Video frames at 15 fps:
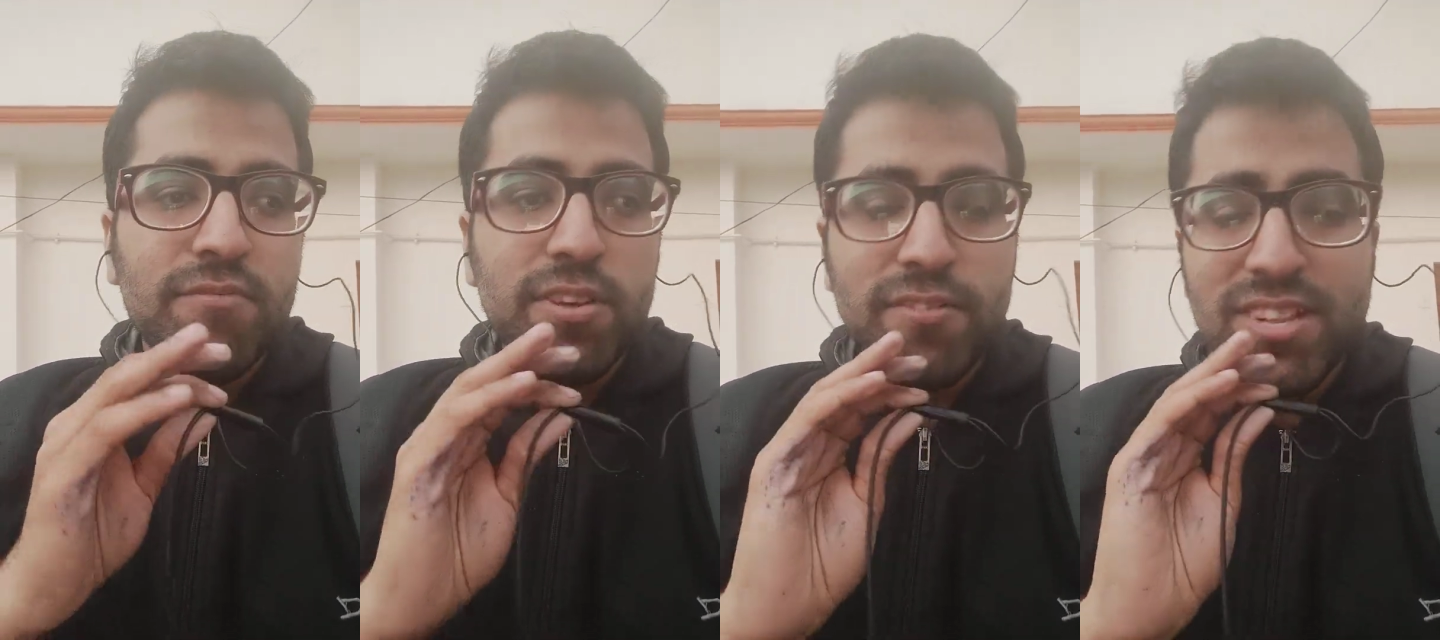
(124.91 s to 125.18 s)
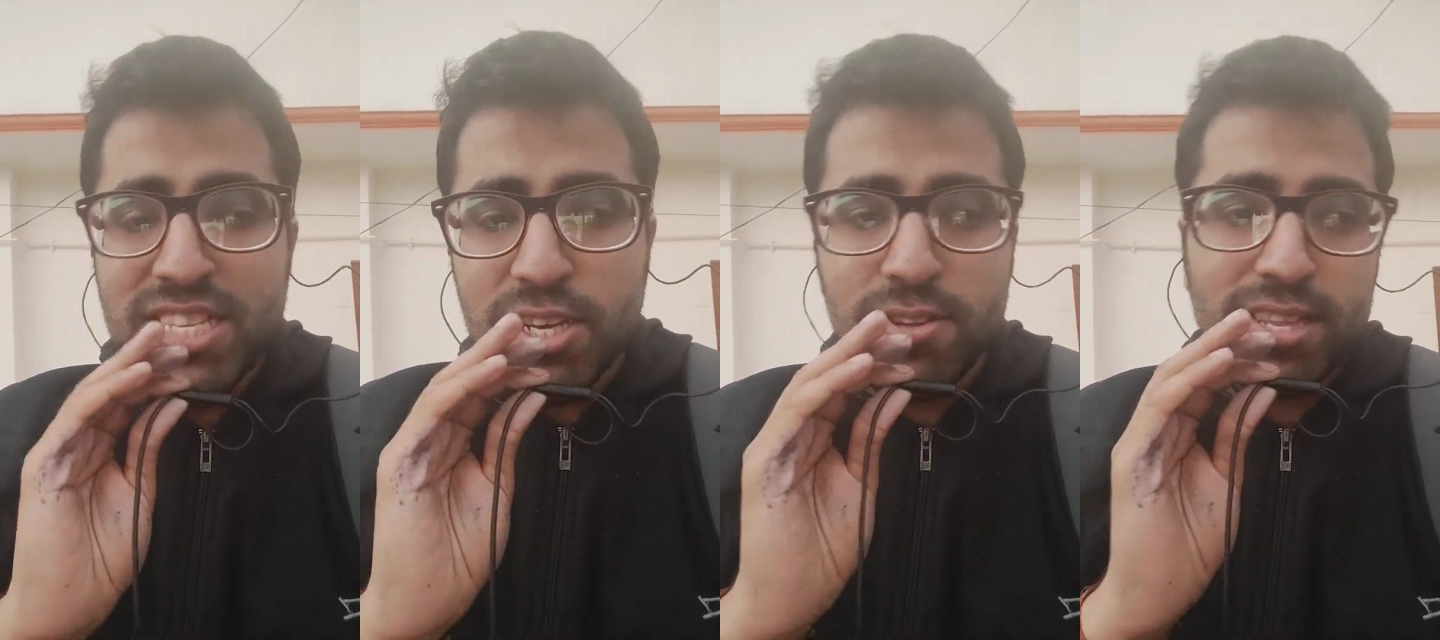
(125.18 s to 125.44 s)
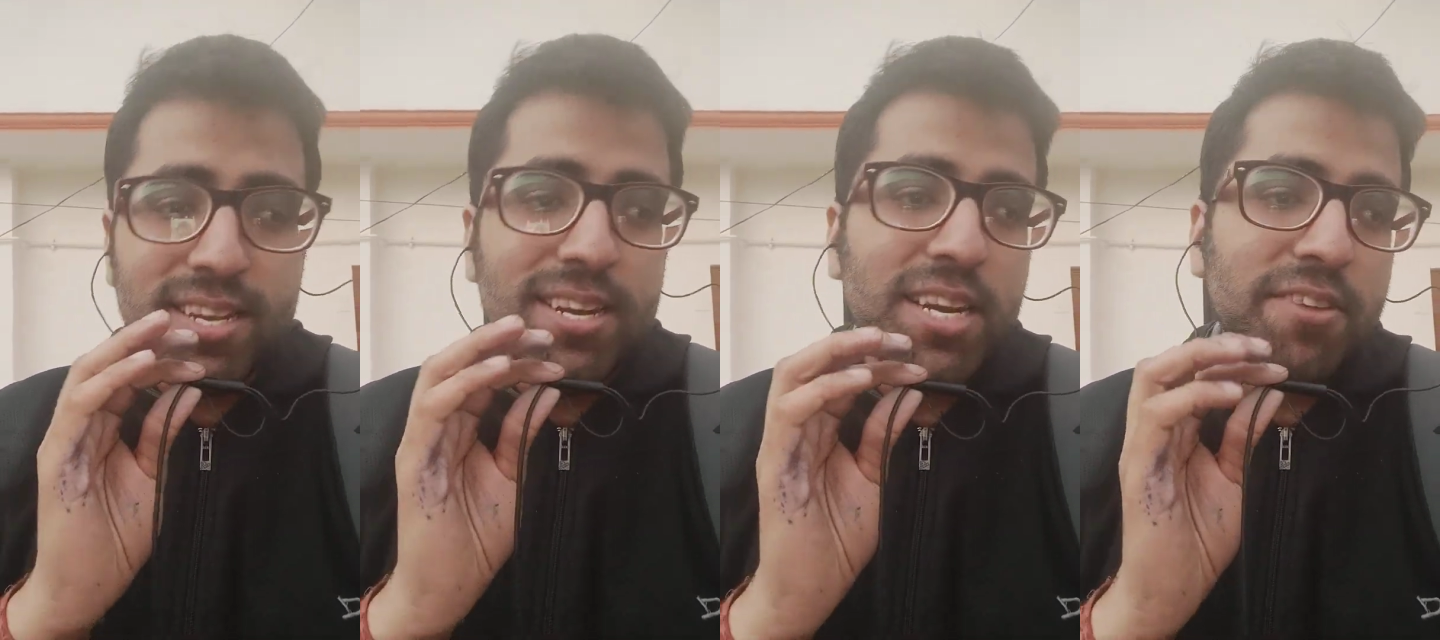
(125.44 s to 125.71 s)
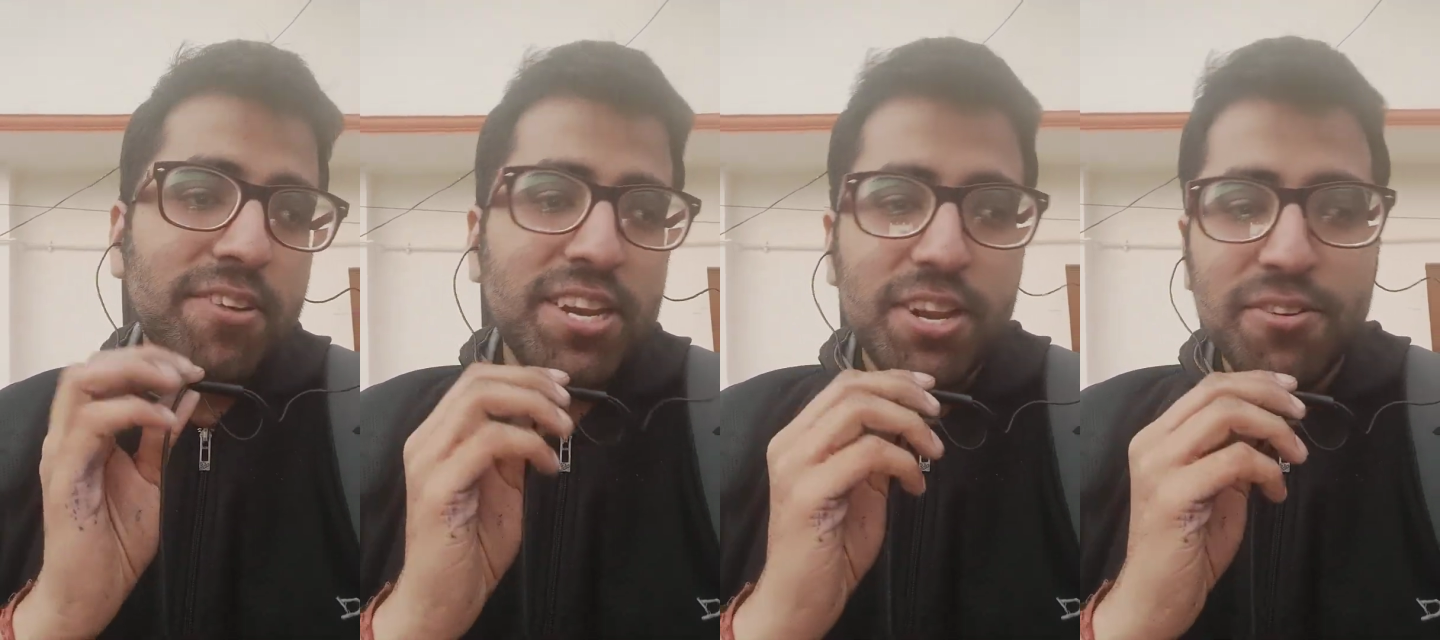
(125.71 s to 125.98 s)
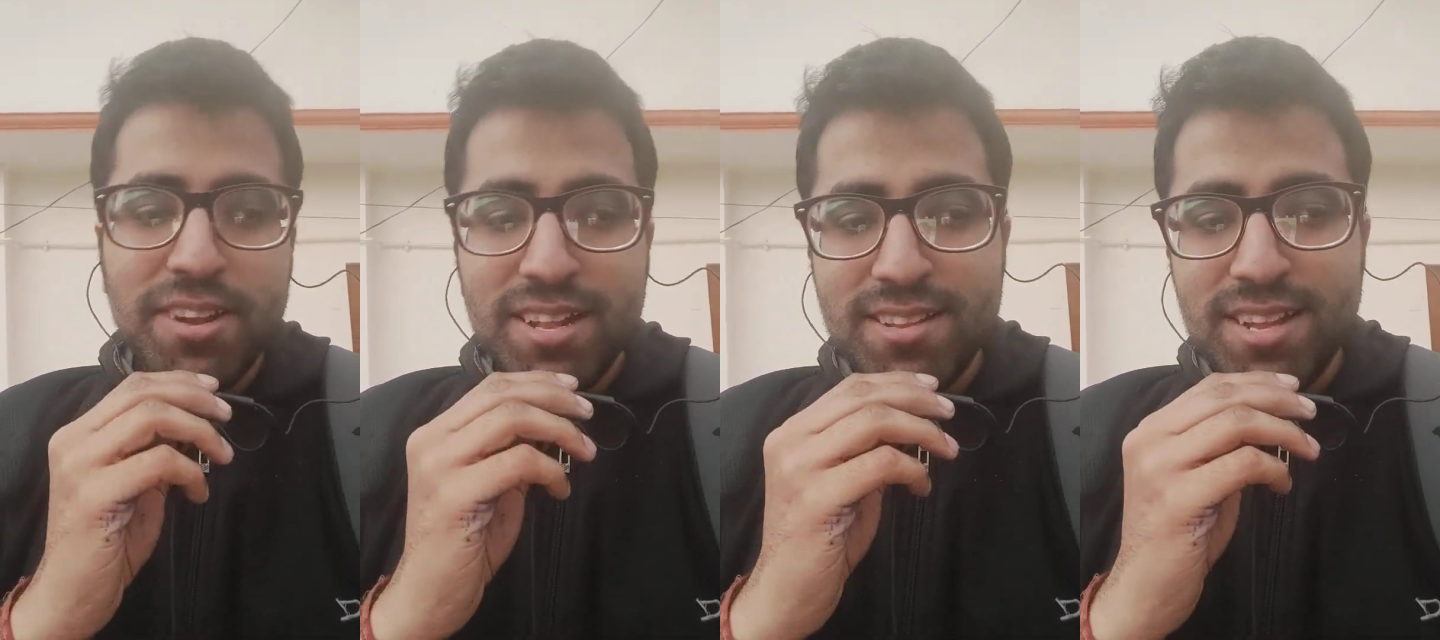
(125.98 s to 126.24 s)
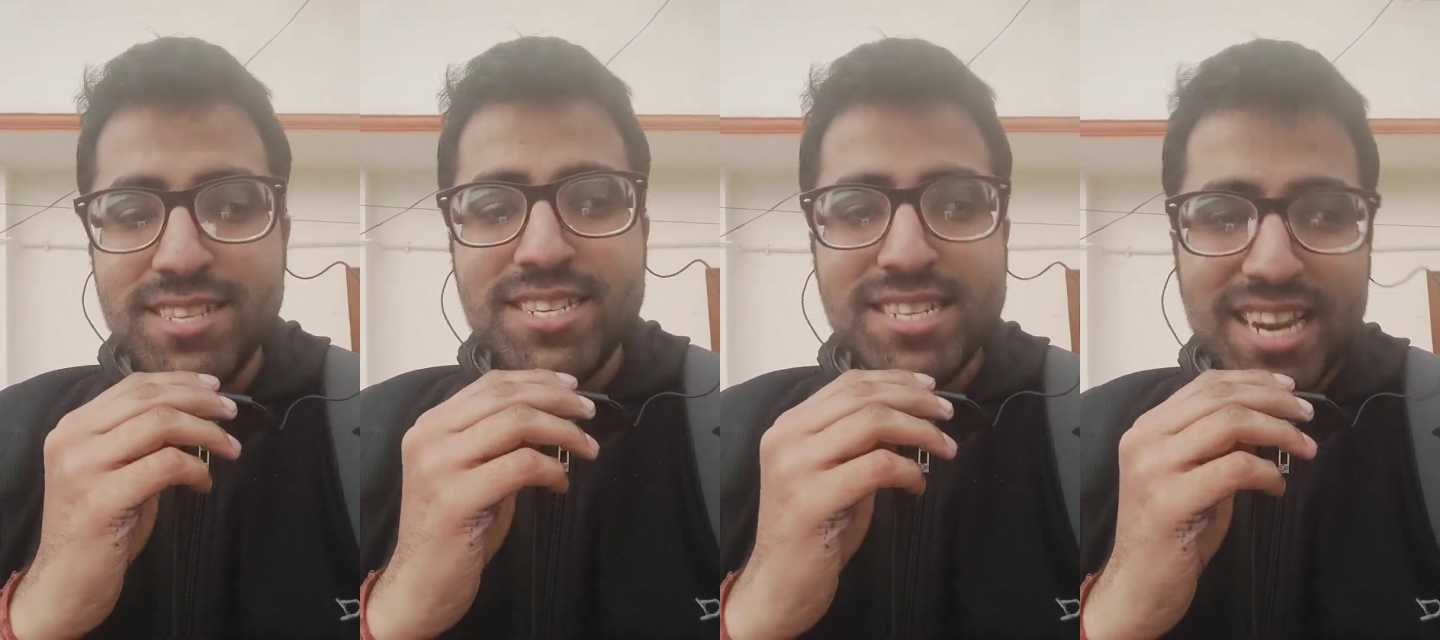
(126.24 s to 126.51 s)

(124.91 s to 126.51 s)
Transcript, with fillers: We will see you in the later video. Till then,